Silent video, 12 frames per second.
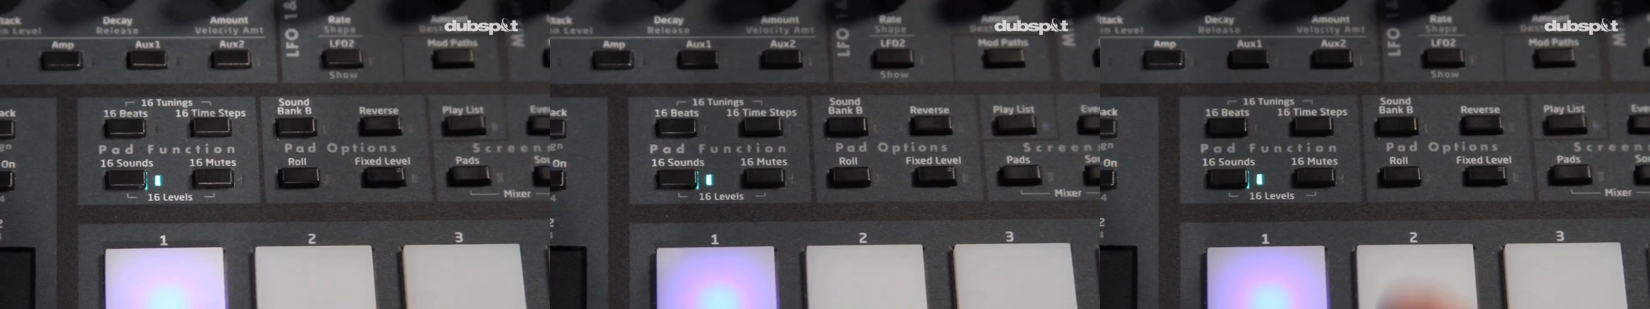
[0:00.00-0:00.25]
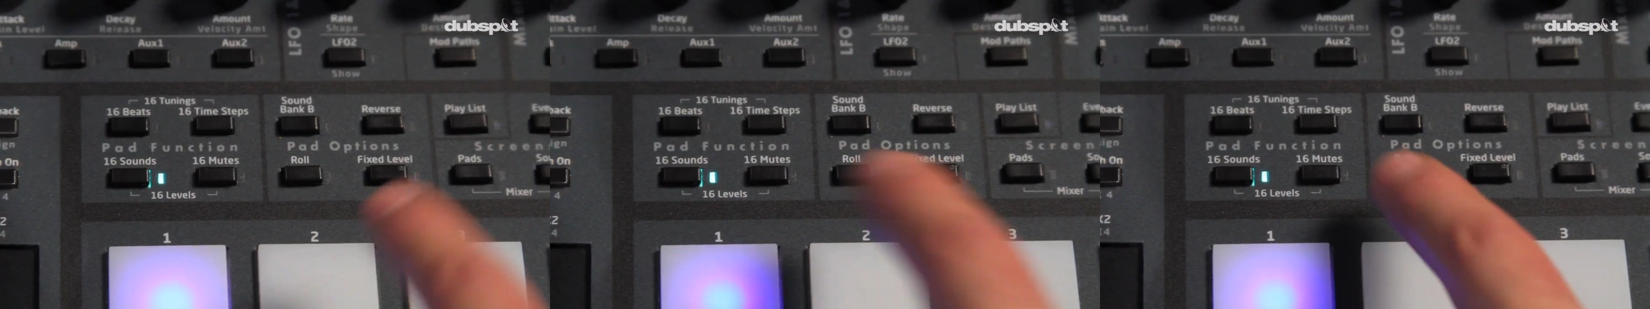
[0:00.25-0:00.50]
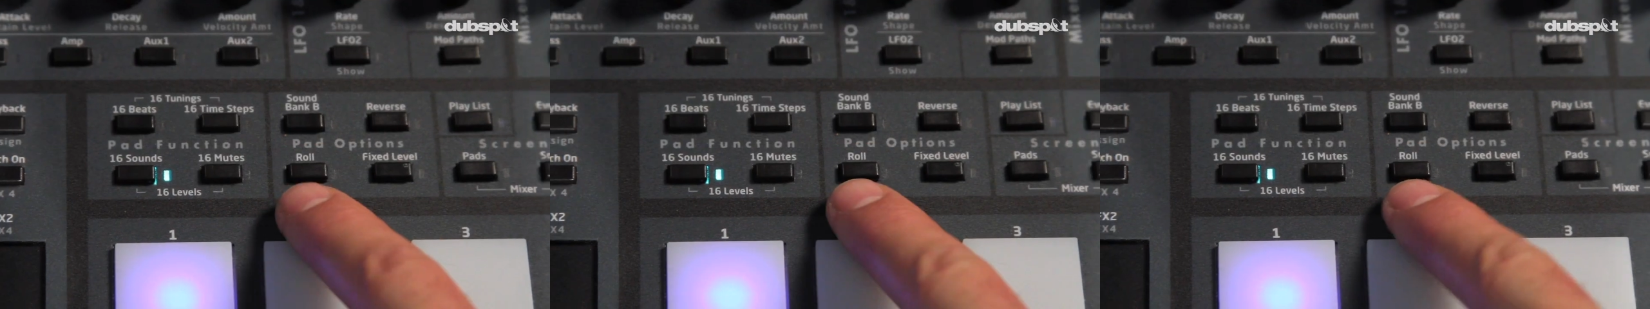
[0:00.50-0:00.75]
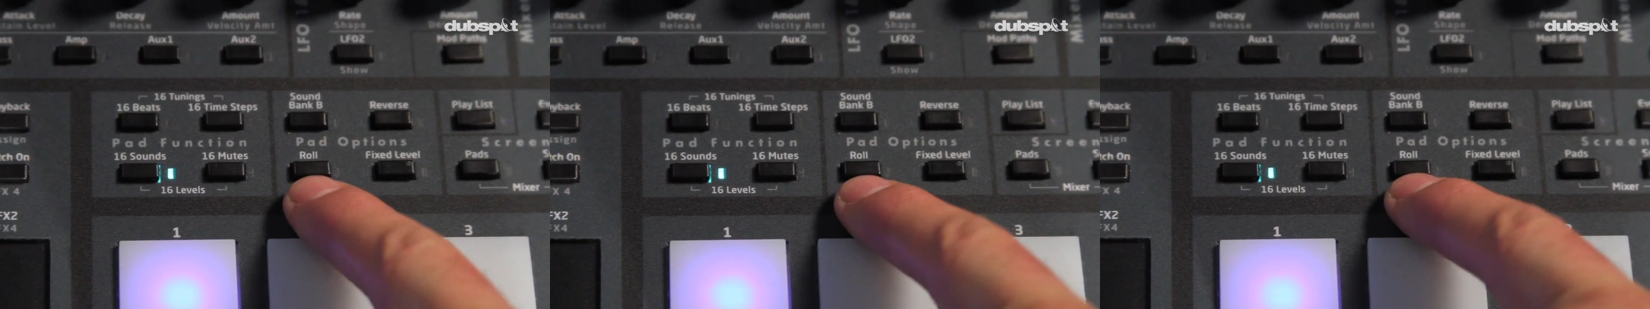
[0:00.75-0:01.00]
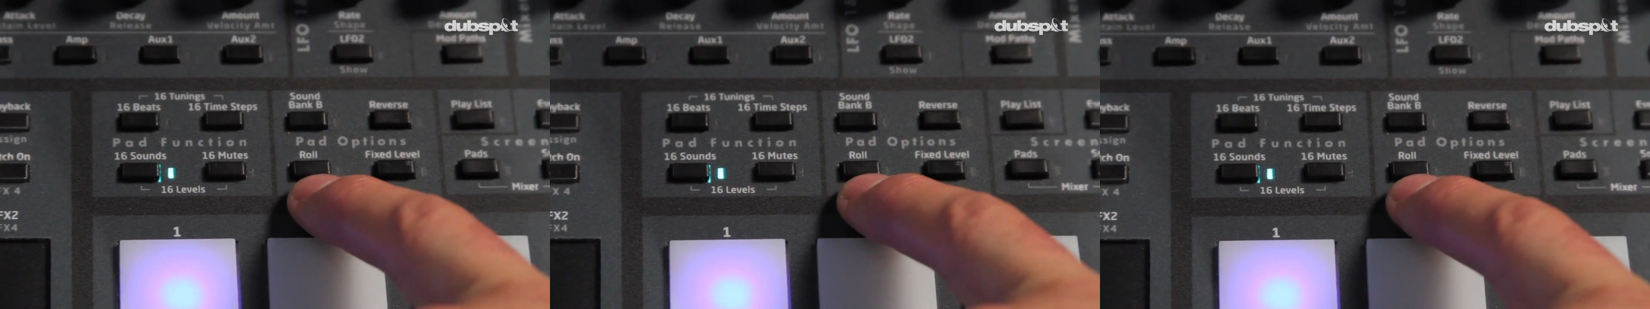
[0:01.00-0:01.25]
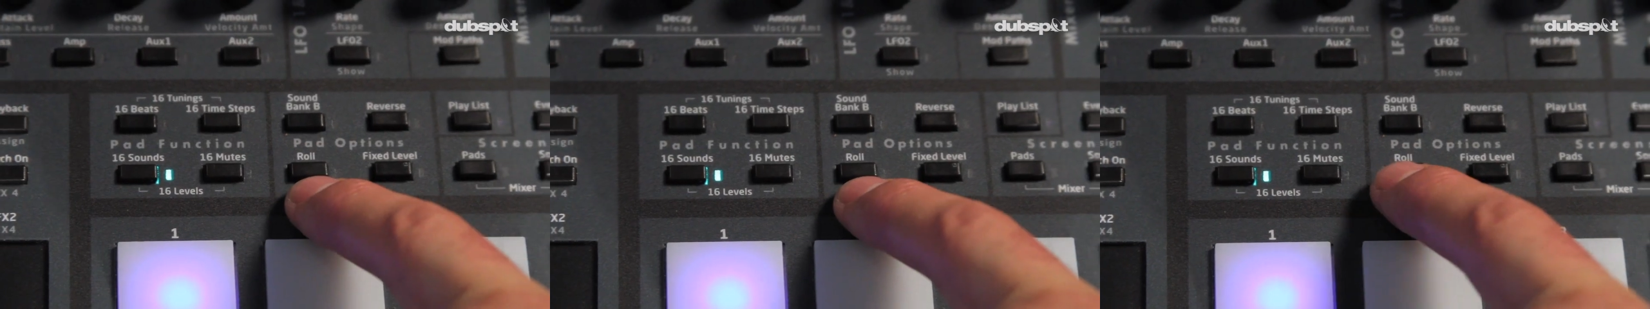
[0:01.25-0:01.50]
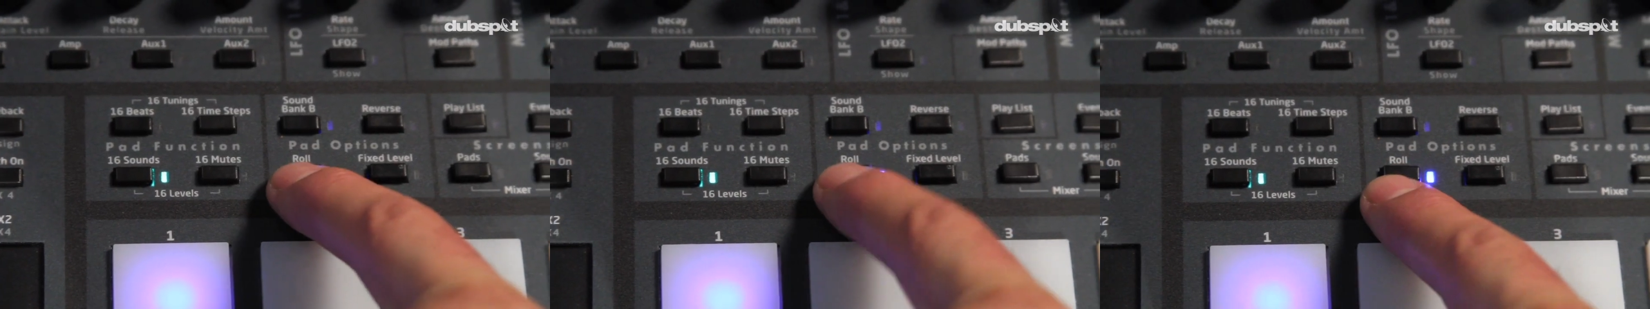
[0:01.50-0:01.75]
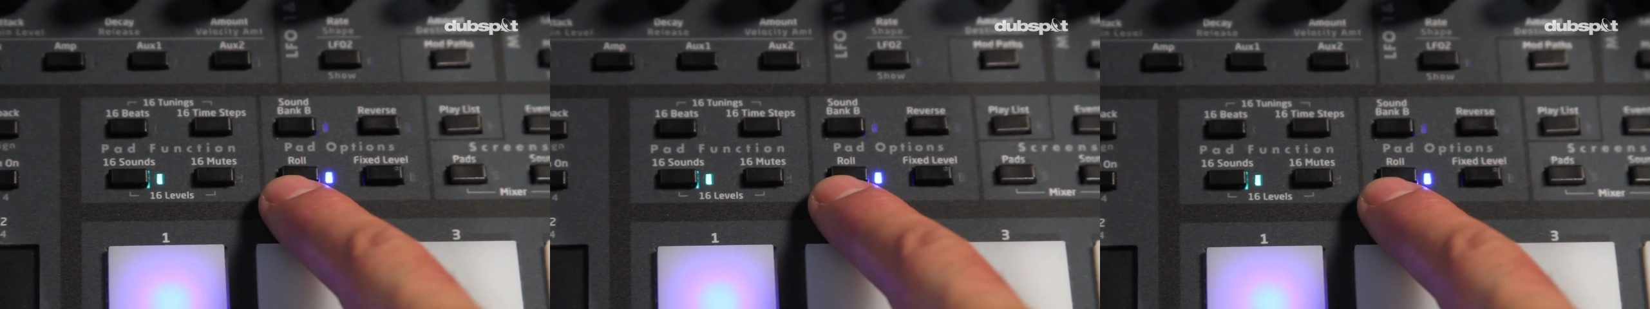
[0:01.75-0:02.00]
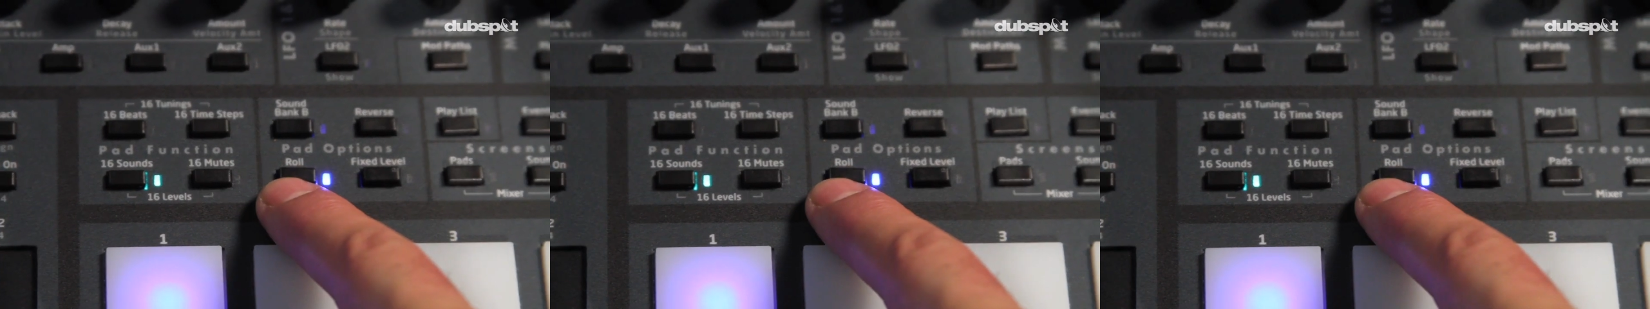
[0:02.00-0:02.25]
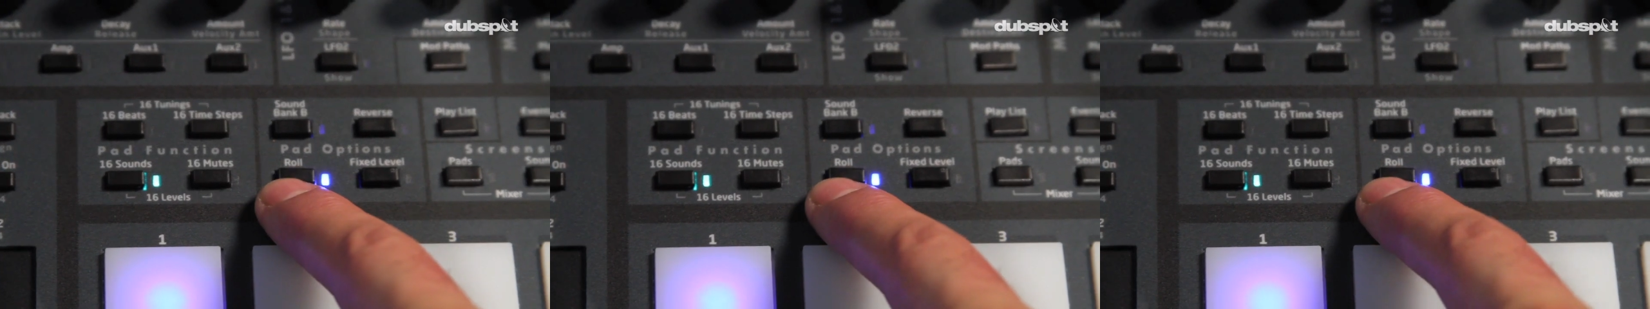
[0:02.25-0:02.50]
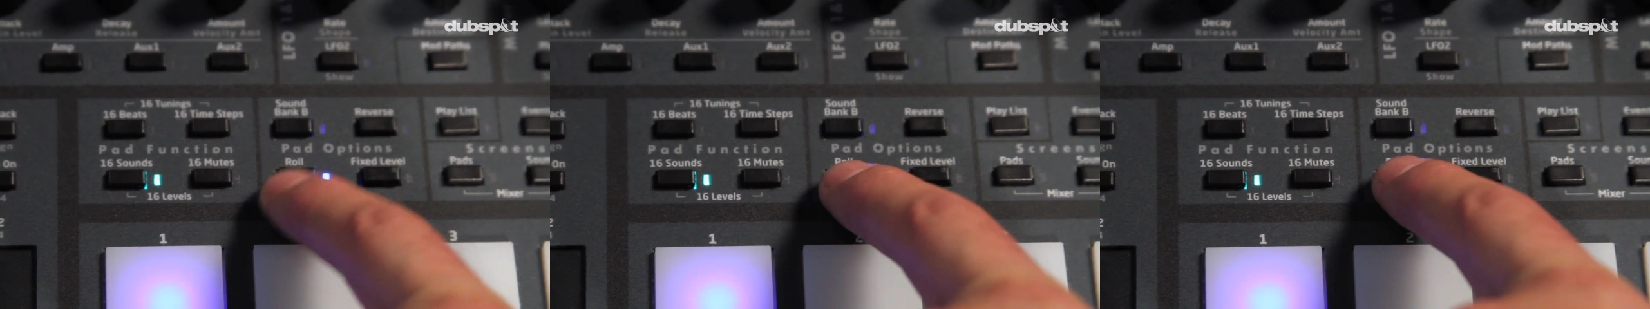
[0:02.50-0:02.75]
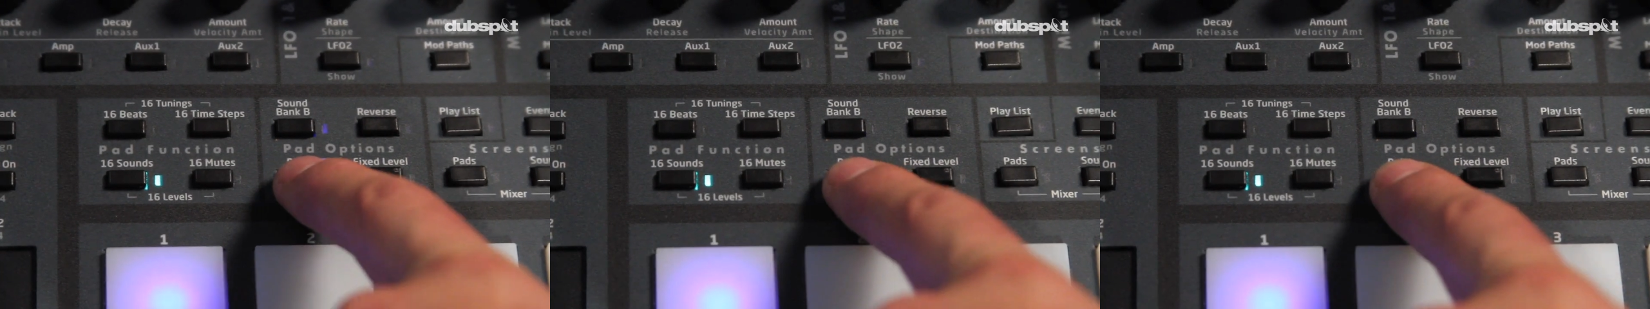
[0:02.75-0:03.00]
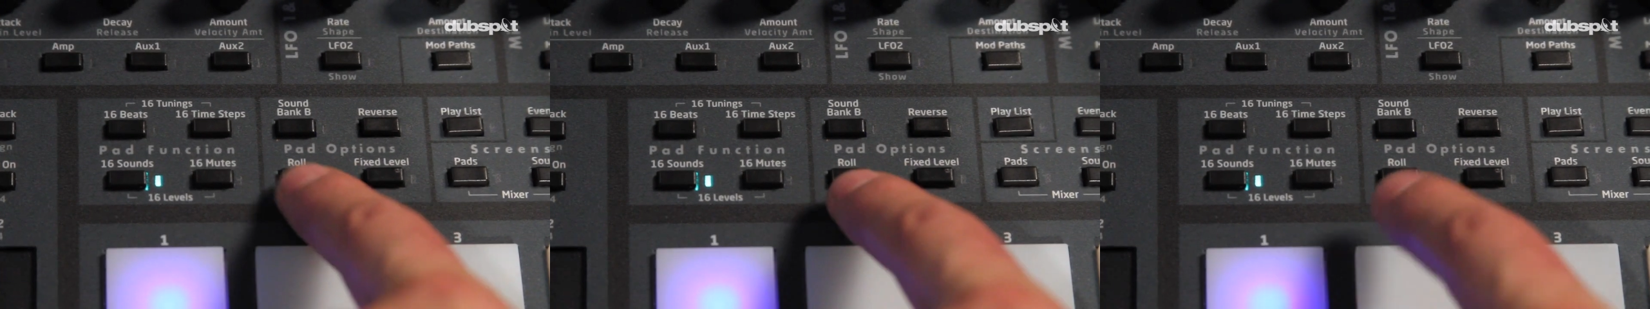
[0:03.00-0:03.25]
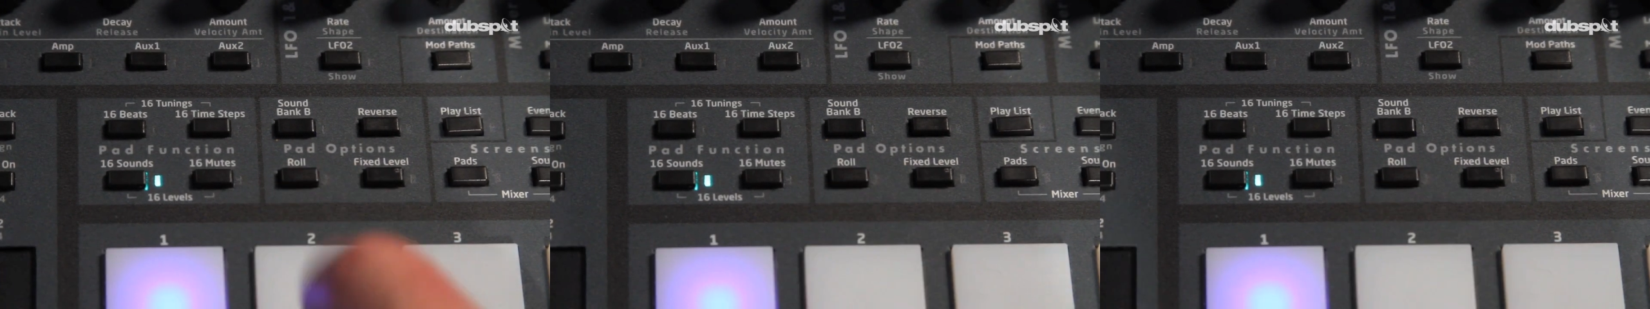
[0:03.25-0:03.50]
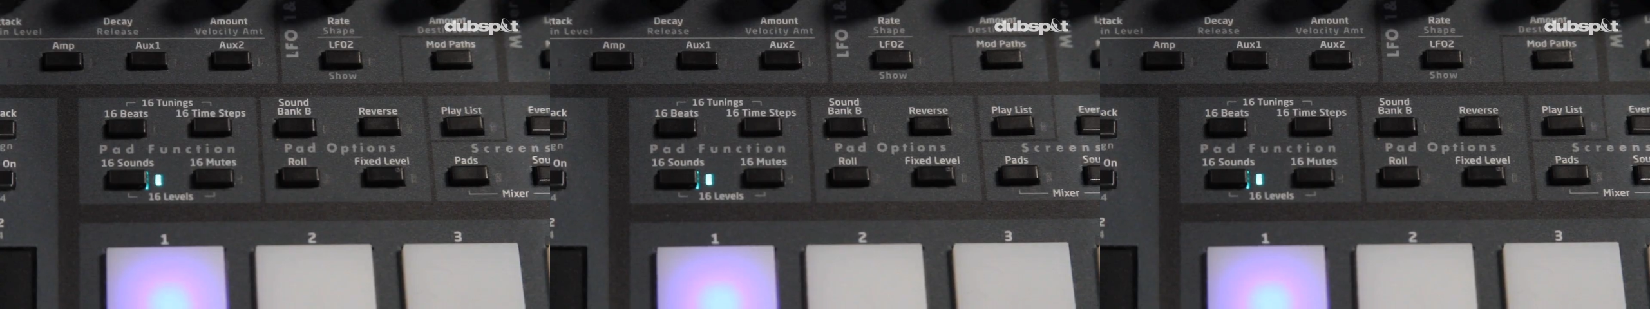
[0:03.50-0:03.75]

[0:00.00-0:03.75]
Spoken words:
Nobody's mouth can be seen.